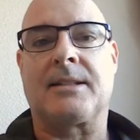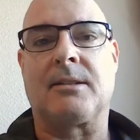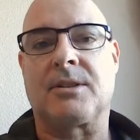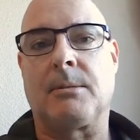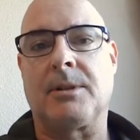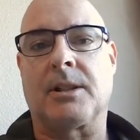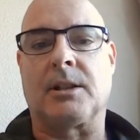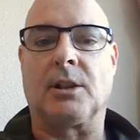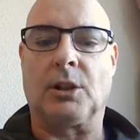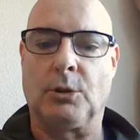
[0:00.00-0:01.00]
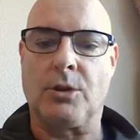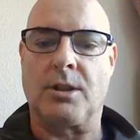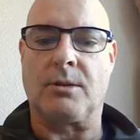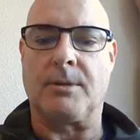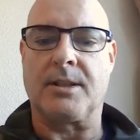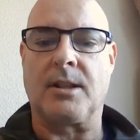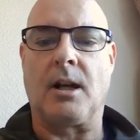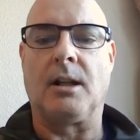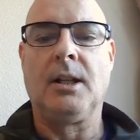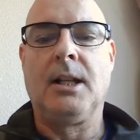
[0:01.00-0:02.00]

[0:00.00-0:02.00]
So some of the conclusions we saw,